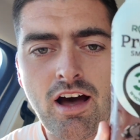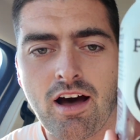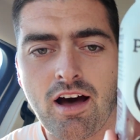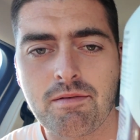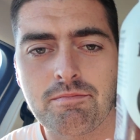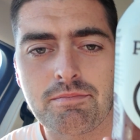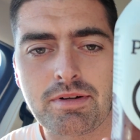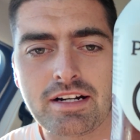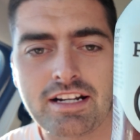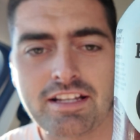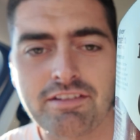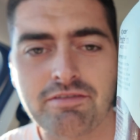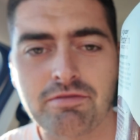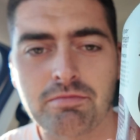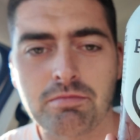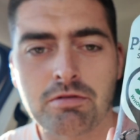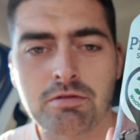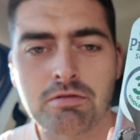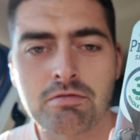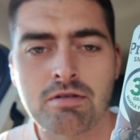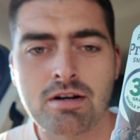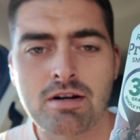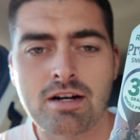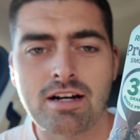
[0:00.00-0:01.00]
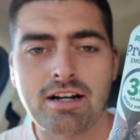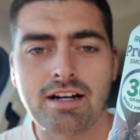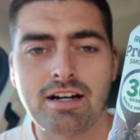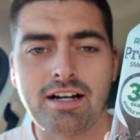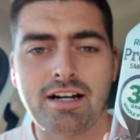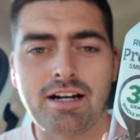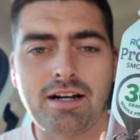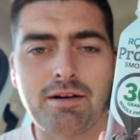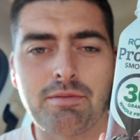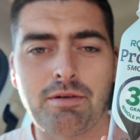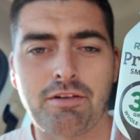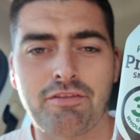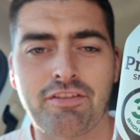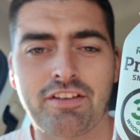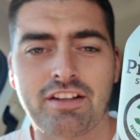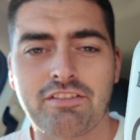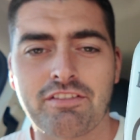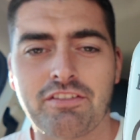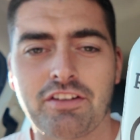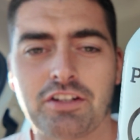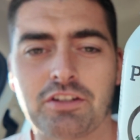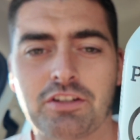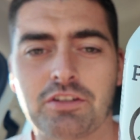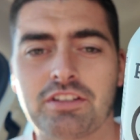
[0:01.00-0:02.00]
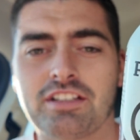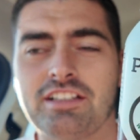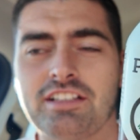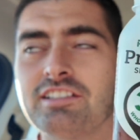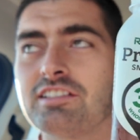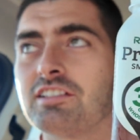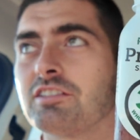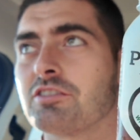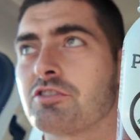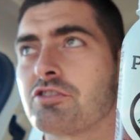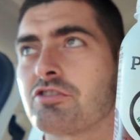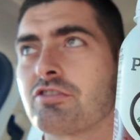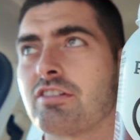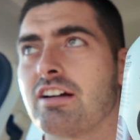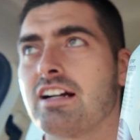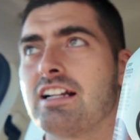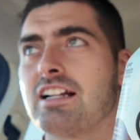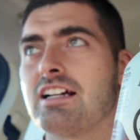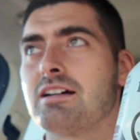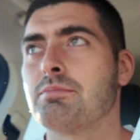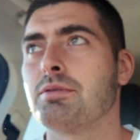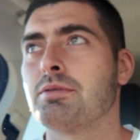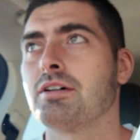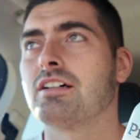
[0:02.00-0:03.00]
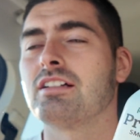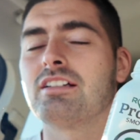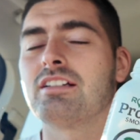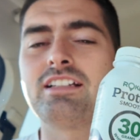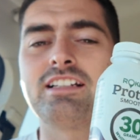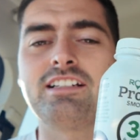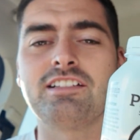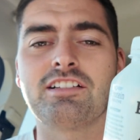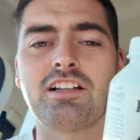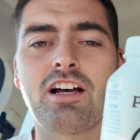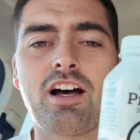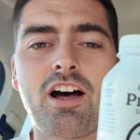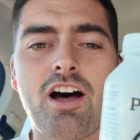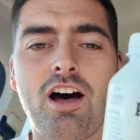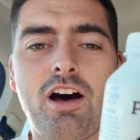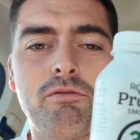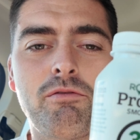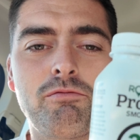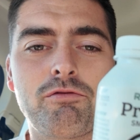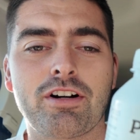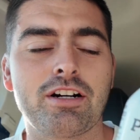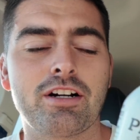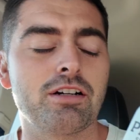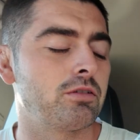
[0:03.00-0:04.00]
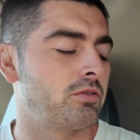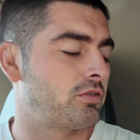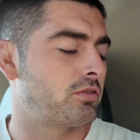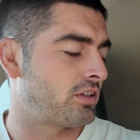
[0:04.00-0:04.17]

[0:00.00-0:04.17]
Unbelievable. I think they've only got these in Australia, but these are unreal.